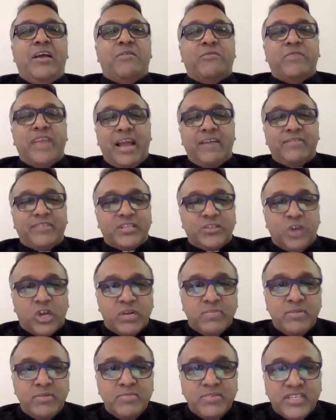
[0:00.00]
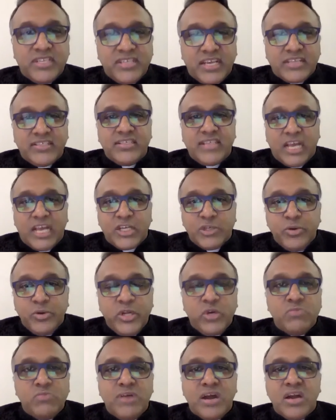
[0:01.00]
We have this Honorable Mr. Justice
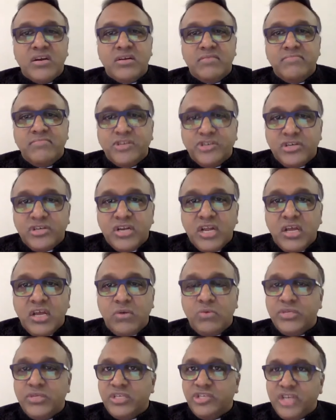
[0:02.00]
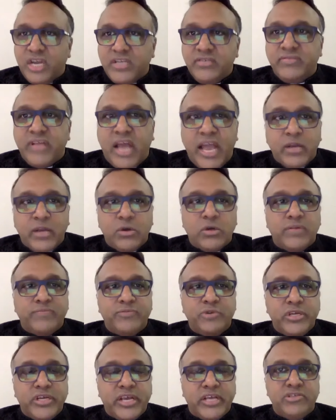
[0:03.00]
Ashwini Kumar Mishra, who is a judge of the High Court of
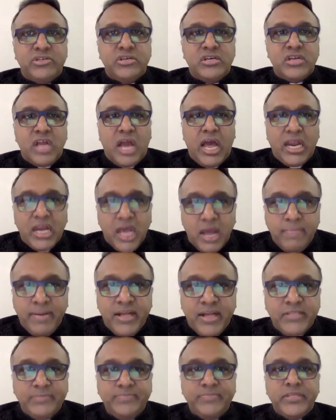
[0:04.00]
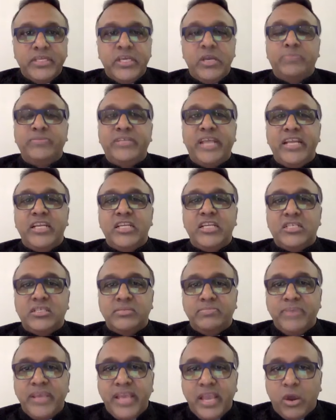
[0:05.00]
Judicature in Allahabad. He obtained his
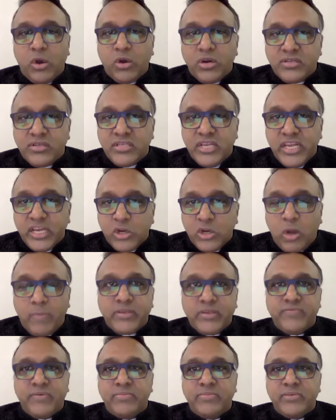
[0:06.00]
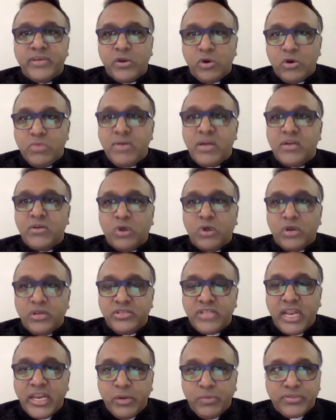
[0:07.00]
BA Honours in Economics from Kirodimal College,
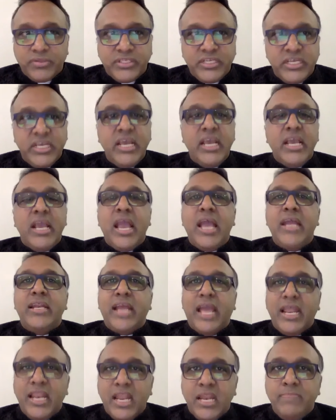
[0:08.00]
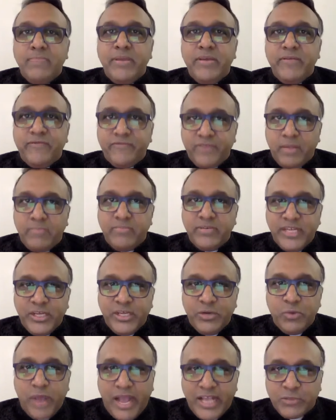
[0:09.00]
Delhi University, and LLB from
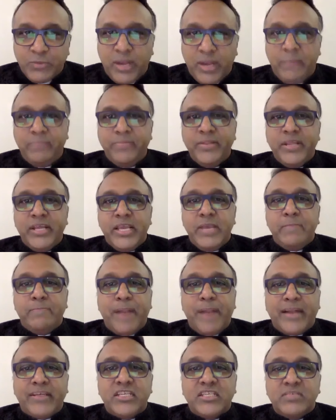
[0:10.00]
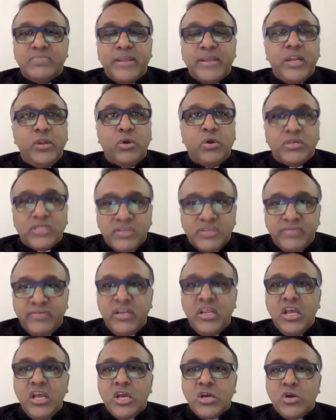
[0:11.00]
DU as well. He practiced mainly on civil,
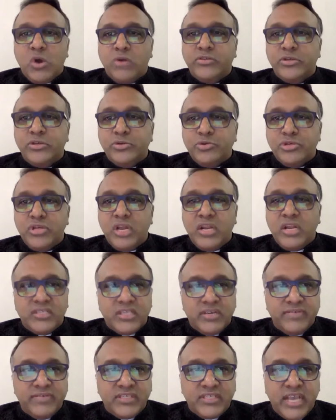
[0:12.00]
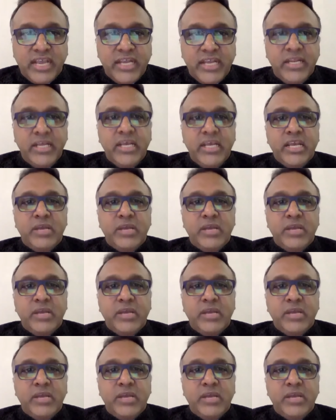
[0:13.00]
constitutional and service side.